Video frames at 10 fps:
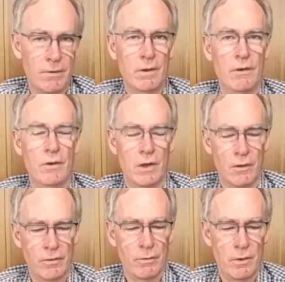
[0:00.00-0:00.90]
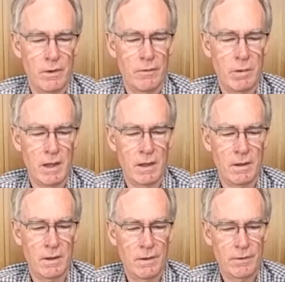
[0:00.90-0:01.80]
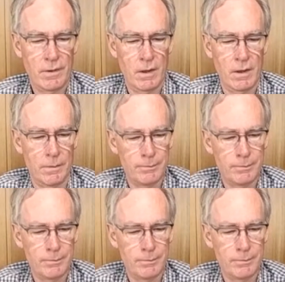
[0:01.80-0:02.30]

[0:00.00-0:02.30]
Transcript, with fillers: Rieslings that were ever planted in Australia.